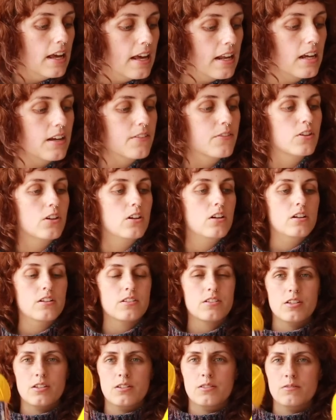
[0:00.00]
and I've
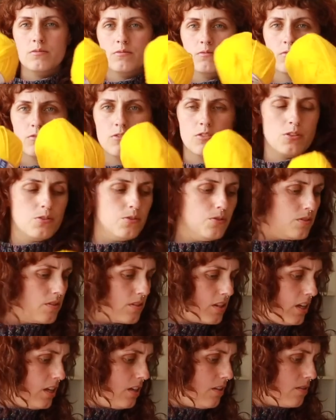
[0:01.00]
got 2
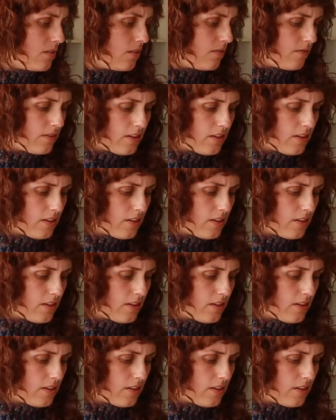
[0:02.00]
skeins of